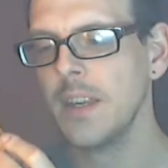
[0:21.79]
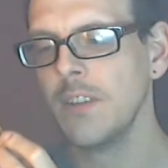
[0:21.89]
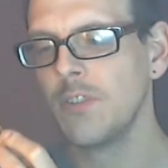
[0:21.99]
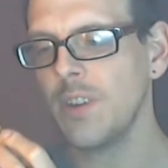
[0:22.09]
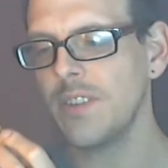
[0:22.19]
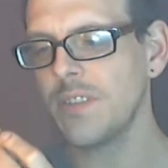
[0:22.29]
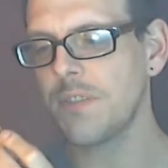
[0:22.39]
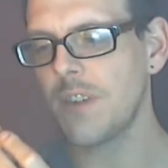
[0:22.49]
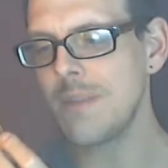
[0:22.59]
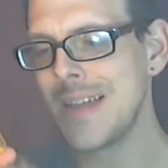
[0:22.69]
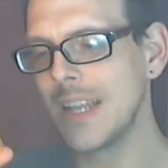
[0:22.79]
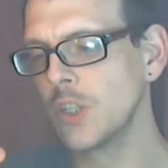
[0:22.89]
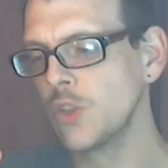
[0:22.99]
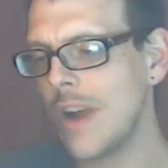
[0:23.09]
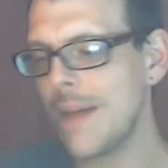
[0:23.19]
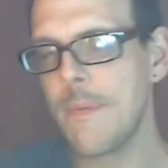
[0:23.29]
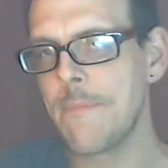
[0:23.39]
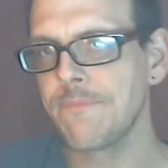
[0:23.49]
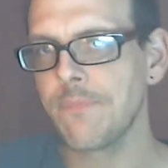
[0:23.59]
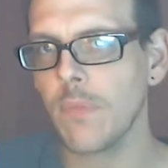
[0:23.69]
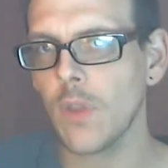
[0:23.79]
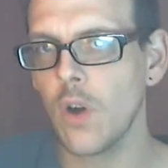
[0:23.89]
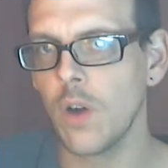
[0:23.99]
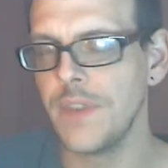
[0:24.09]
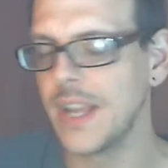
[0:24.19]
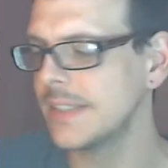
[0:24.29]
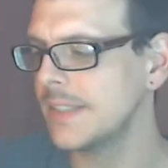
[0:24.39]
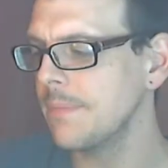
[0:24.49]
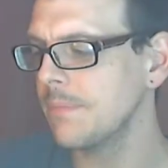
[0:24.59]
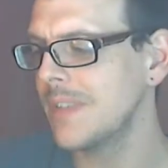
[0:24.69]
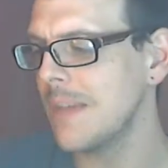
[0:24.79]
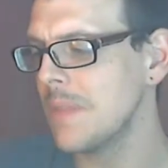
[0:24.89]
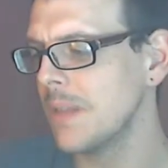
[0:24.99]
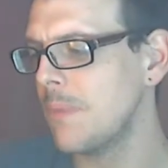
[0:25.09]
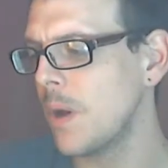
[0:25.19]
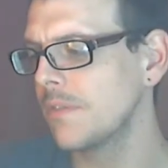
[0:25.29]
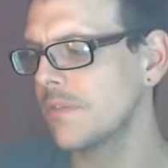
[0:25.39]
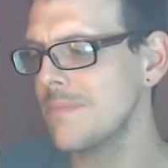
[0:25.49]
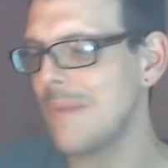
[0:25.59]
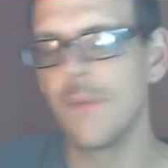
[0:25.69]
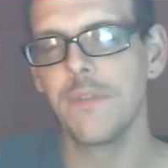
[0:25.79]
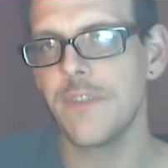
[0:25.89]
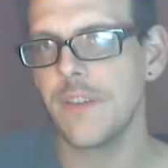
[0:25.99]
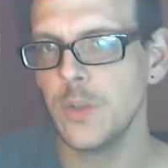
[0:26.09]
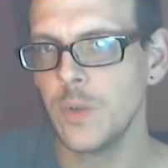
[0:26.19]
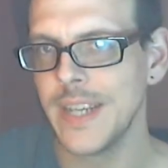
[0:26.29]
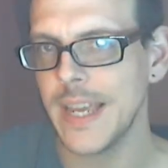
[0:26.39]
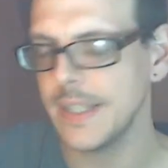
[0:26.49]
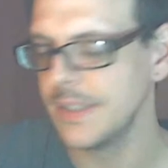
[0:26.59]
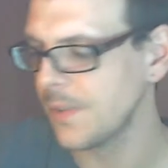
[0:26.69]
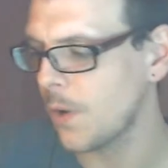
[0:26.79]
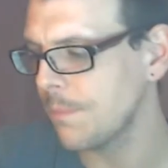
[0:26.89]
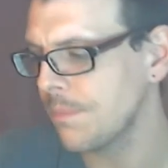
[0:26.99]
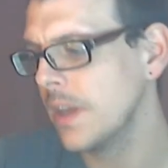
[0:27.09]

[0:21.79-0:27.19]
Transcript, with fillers: So this is a 3 milligram of nicotine. 10 ml bottle, £3.50 you can get these for.